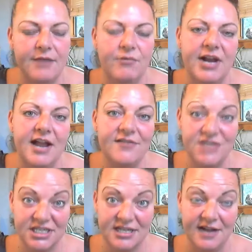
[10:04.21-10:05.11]
And what I've
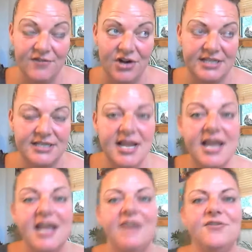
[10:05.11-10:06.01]
discovered is
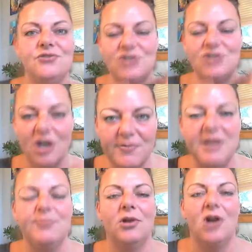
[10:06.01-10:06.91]
if you start
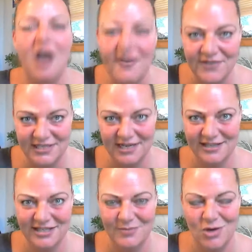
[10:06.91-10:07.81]
people off as a
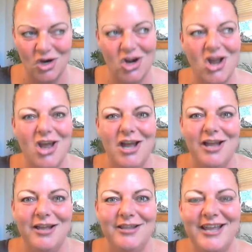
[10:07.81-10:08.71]
customer,
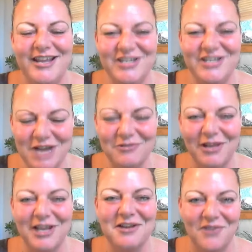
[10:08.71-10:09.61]
they
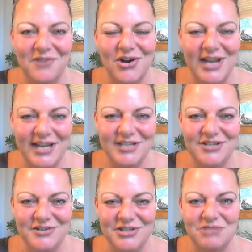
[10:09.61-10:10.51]
generally convert
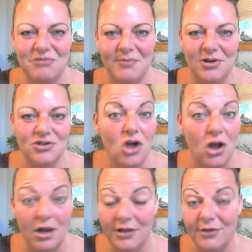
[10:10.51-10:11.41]
into distributors
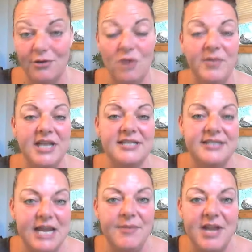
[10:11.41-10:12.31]
all on their own because
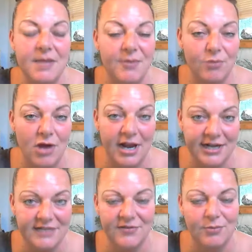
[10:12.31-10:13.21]
they become a
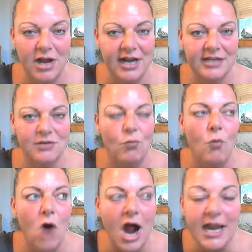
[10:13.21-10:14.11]
product of the product, a
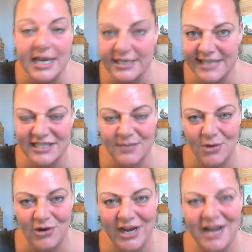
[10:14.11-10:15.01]
walking
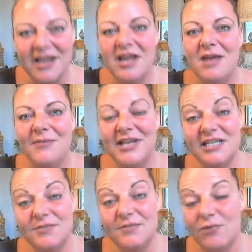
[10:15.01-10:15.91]
testimony, because
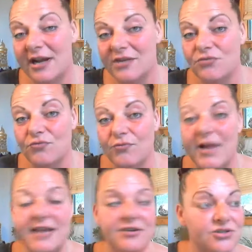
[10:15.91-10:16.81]
these product
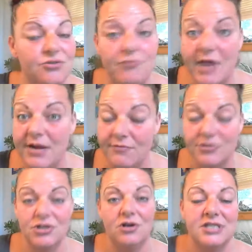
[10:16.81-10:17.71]
renders great
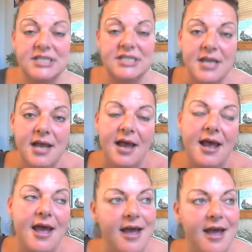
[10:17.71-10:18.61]
results.
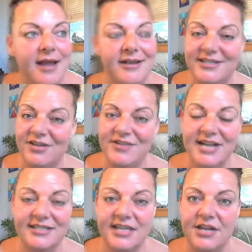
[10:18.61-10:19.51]
And so
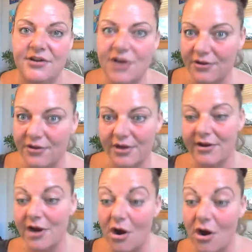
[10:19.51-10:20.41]
next thing you know, they're
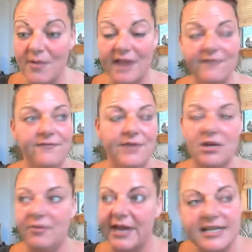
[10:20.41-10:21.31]
going, oh,
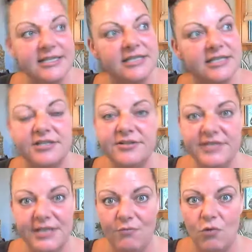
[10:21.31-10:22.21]
my cousin
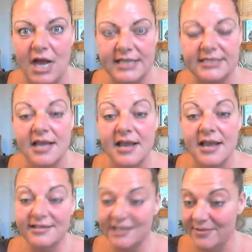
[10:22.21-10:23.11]
Susie wants
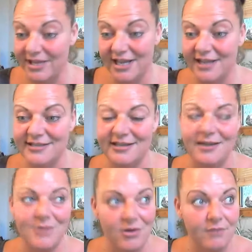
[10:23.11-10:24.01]
some of this. And
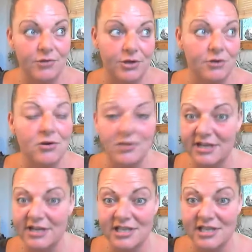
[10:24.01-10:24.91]
I'm going, well, you're a
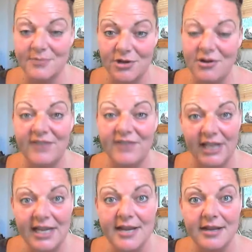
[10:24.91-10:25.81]
wholesale customer. You have a
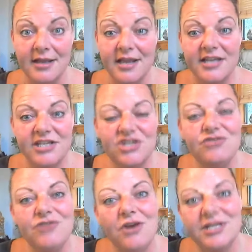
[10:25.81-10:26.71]
link. Did
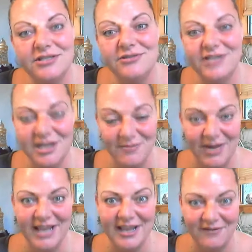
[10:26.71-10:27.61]
you know that Susie can
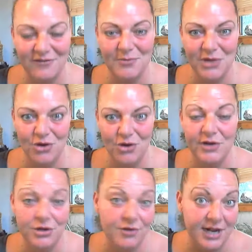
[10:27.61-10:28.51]
buy that from you
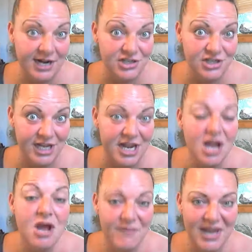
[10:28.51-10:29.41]
and you could actually
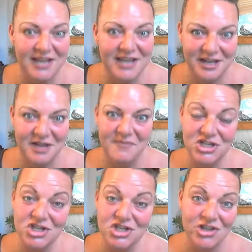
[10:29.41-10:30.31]
make the
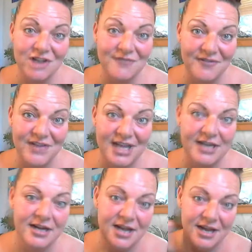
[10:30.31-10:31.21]
commissions off of
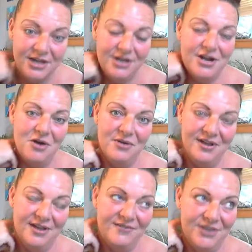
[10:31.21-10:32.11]
it,
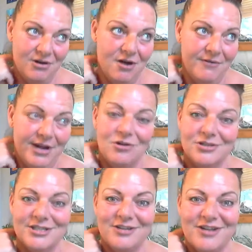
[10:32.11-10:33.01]
if they're already a
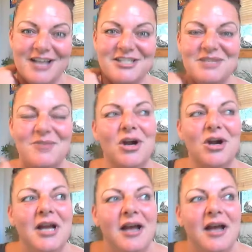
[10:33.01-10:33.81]
wholesale customer?